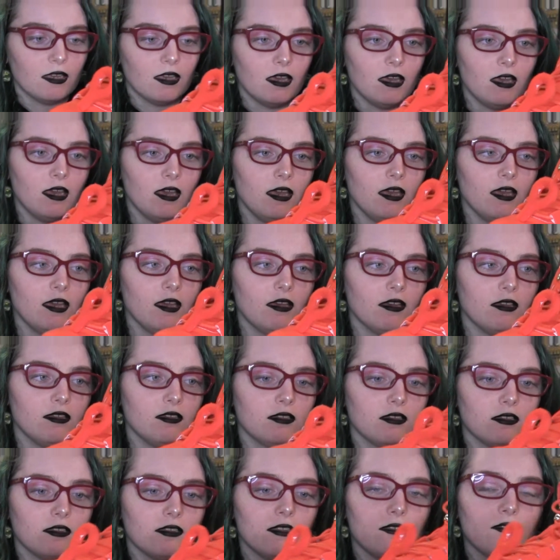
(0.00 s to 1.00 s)

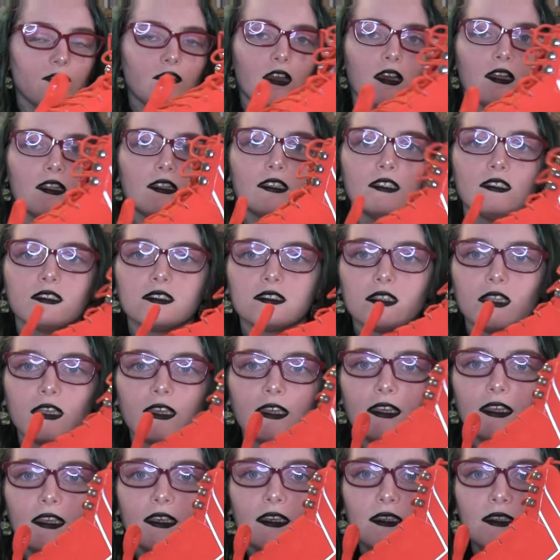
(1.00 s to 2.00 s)
And they've got this
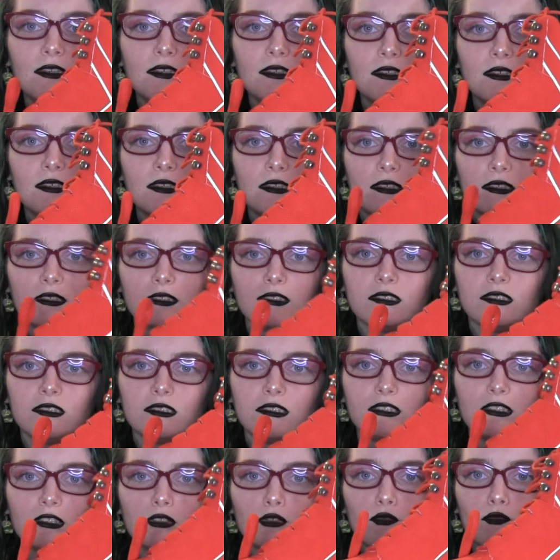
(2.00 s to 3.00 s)
like
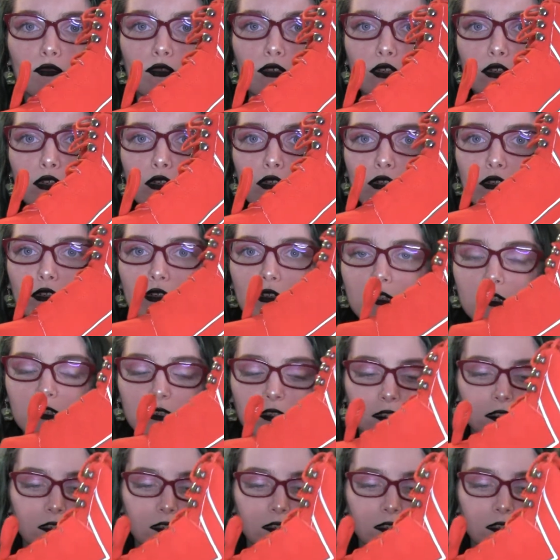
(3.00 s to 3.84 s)
silver